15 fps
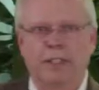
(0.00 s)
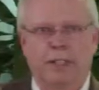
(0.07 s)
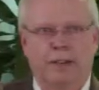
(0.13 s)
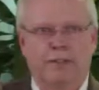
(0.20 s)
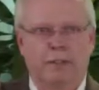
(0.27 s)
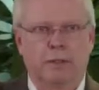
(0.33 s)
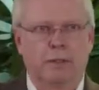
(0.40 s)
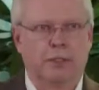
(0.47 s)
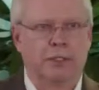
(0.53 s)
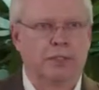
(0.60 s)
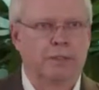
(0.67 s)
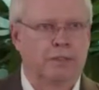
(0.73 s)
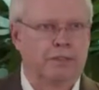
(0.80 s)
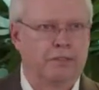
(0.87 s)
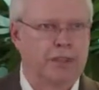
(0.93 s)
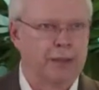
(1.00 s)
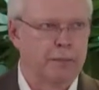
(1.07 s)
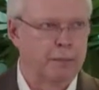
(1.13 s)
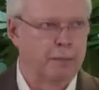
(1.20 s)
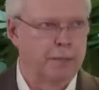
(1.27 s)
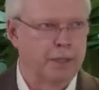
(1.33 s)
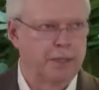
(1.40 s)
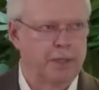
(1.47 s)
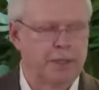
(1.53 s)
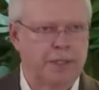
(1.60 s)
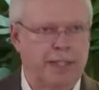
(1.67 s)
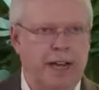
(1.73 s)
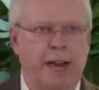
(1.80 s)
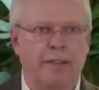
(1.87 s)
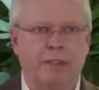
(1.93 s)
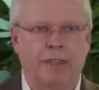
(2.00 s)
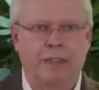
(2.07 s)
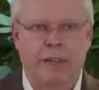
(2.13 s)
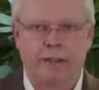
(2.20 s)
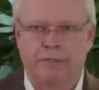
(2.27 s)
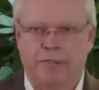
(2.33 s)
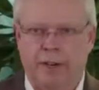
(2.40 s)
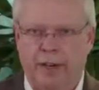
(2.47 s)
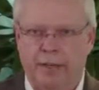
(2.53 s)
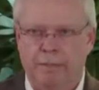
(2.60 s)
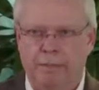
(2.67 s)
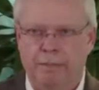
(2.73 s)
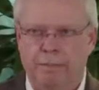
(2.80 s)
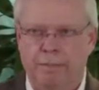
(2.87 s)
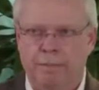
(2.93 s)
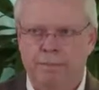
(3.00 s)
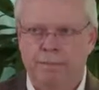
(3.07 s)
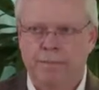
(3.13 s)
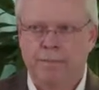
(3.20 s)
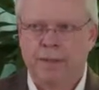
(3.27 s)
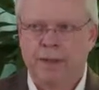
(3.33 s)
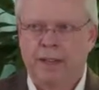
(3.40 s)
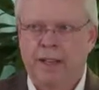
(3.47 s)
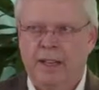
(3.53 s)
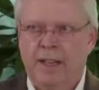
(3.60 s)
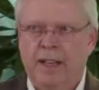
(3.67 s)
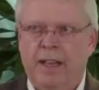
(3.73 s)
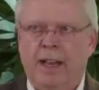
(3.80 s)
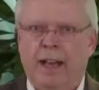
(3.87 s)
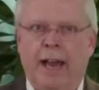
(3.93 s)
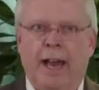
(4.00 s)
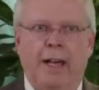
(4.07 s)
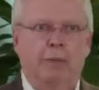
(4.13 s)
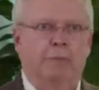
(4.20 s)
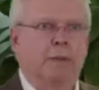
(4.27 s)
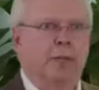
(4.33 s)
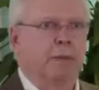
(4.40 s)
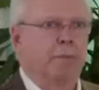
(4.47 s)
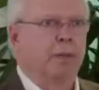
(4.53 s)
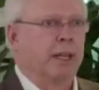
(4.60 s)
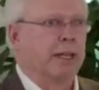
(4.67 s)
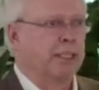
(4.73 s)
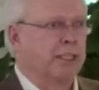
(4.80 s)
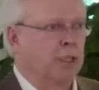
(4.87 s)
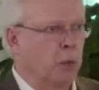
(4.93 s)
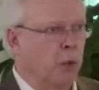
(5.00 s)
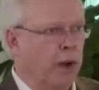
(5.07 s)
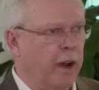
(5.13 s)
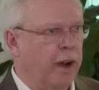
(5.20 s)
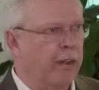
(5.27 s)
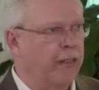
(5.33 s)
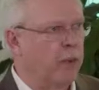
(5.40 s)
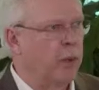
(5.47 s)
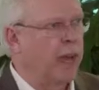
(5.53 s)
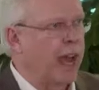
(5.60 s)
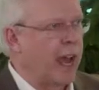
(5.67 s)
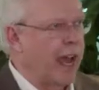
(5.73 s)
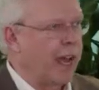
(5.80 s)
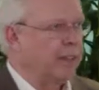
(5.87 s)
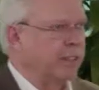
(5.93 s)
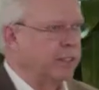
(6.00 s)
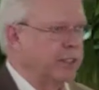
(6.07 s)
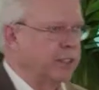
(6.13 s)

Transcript: in the evolution of a family business that I've identified as being places where if we act in